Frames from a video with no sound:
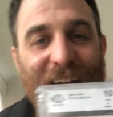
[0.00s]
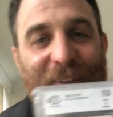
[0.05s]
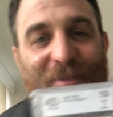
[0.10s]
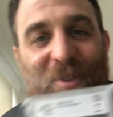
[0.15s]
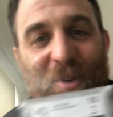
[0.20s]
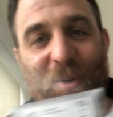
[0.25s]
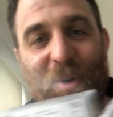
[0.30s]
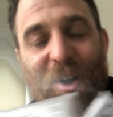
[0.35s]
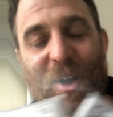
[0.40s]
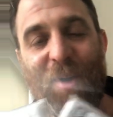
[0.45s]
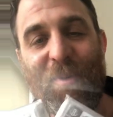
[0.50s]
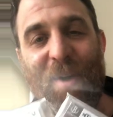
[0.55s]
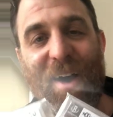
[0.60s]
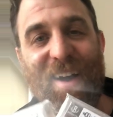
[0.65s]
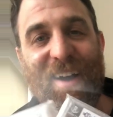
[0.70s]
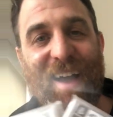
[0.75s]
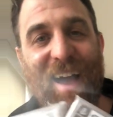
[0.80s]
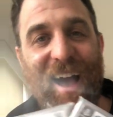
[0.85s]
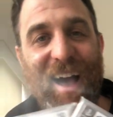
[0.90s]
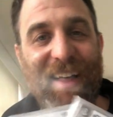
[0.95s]
have to worry
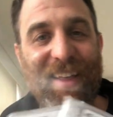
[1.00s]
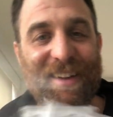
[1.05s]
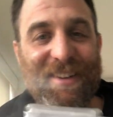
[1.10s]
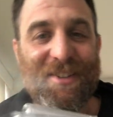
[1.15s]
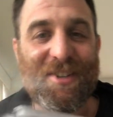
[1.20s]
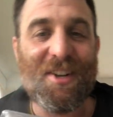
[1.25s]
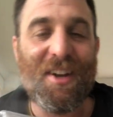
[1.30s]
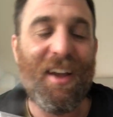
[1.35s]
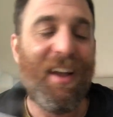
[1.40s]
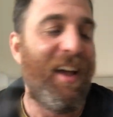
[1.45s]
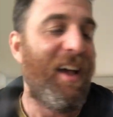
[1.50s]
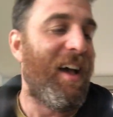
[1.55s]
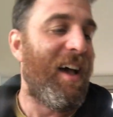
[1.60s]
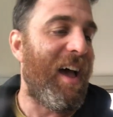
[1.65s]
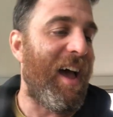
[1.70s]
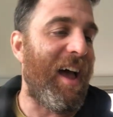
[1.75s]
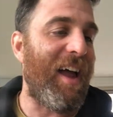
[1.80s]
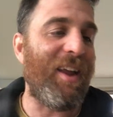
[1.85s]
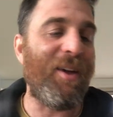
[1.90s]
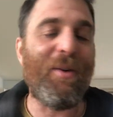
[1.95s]
about college.
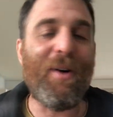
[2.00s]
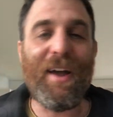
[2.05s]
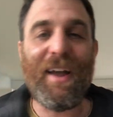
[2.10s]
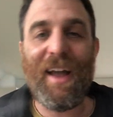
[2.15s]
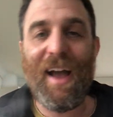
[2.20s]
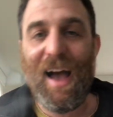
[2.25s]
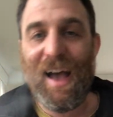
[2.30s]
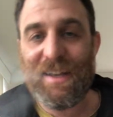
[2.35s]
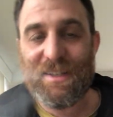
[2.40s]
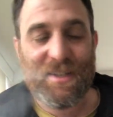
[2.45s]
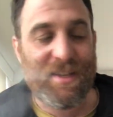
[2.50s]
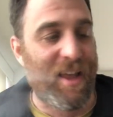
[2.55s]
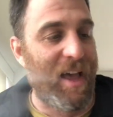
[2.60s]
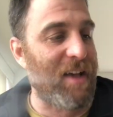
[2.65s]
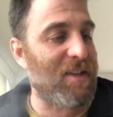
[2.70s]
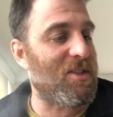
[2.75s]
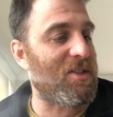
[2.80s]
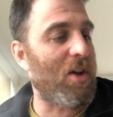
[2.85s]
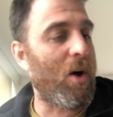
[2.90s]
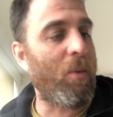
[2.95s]
Anyway, guys,
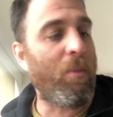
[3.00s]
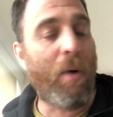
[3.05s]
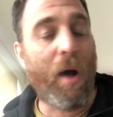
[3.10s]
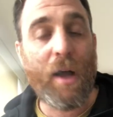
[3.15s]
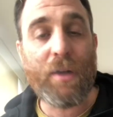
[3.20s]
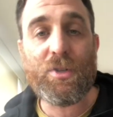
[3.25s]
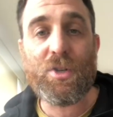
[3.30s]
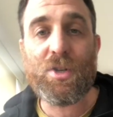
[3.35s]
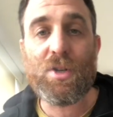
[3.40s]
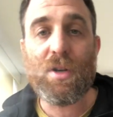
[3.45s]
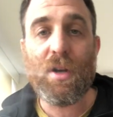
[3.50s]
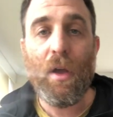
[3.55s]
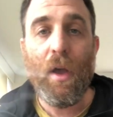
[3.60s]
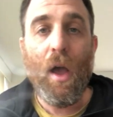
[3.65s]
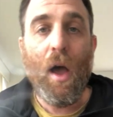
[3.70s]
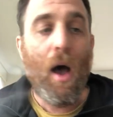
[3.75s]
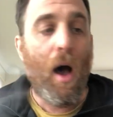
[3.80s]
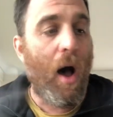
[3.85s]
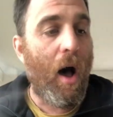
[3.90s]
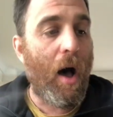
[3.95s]
thanks so much.
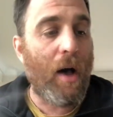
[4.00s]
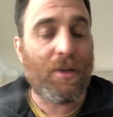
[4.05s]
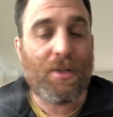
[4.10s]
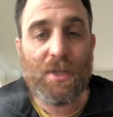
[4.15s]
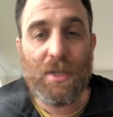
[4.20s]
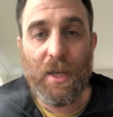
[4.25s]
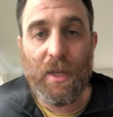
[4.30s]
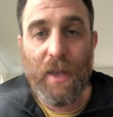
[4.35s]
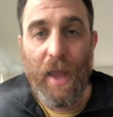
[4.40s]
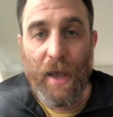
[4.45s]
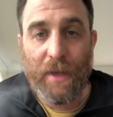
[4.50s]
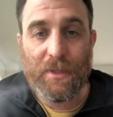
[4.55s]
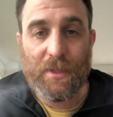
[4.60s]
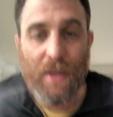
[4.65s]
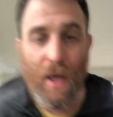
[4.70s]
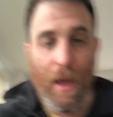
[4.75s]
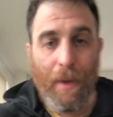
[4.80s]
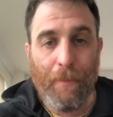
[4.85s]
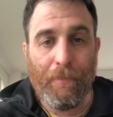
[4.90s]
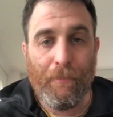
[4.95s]
I'll see you next
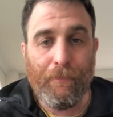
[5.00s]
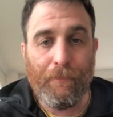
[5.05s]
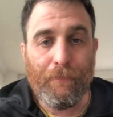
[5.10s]
time.